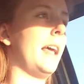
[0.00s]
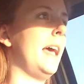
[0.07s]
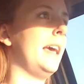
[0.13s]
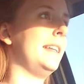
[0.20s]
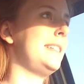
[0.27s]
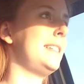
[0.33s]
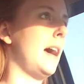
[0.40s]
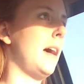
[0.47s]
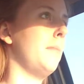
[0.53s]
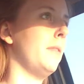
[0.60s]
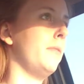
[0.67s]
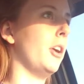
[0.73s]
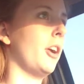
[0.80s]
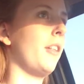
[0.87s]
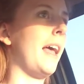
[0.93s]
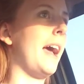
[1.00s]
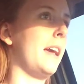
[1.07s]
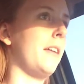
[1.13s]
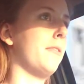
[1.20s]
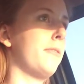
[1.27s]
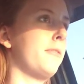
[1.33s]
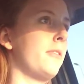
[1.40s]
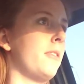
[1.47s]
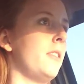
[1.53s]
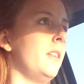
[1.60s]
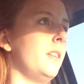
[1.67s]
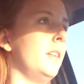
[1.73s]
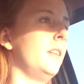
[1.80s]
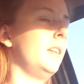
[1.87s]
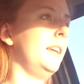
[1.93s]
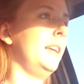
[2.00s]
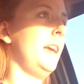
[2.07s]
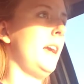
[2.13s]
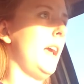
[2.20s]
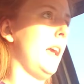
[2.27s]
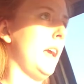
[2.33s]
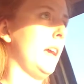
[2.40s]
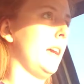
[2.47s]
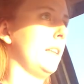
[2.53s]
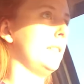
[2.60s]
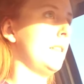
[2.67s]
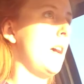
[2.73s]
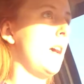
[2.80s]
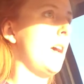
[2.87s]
at any time of your life. And